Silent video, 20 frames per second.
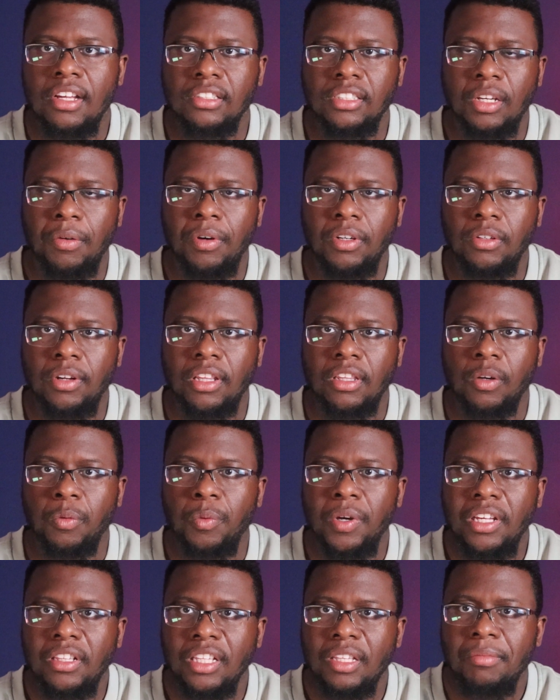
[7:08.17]
So they want to do either a
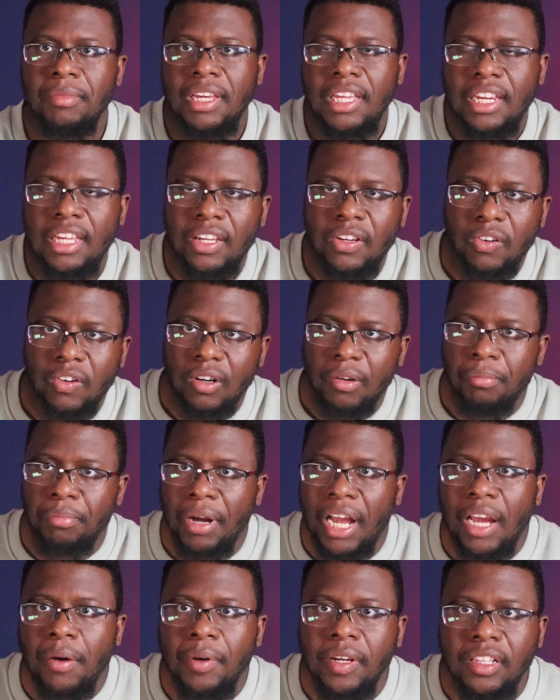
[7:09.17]
weekly meeting or a
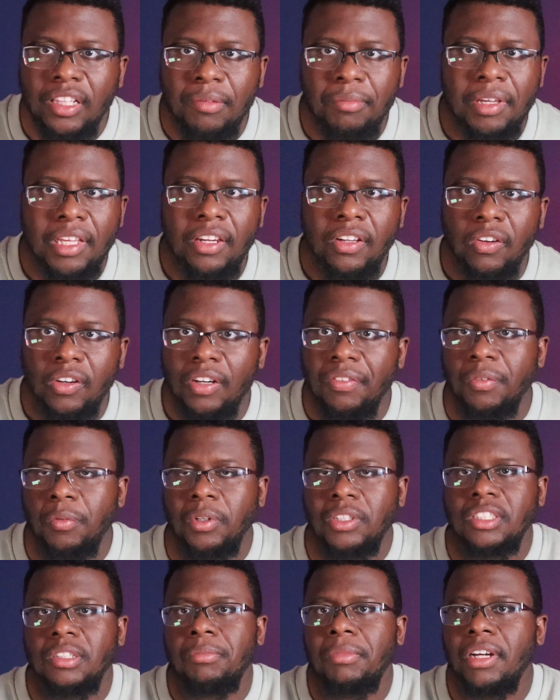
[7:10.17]
bi-weekly meeting or even
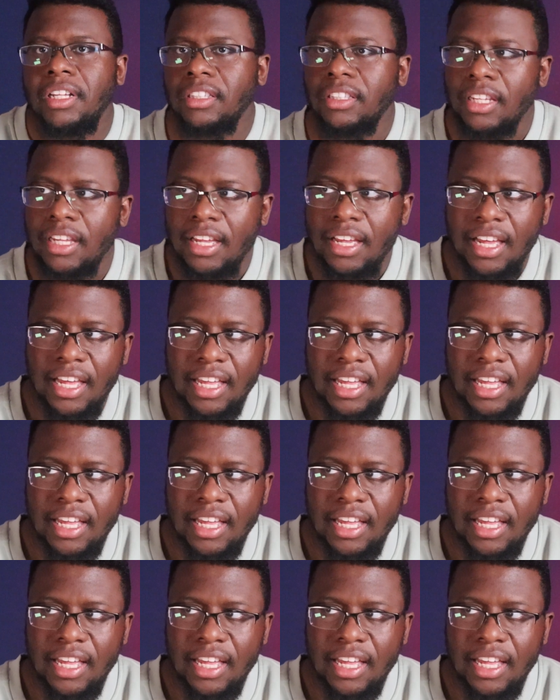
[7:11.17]
once a month.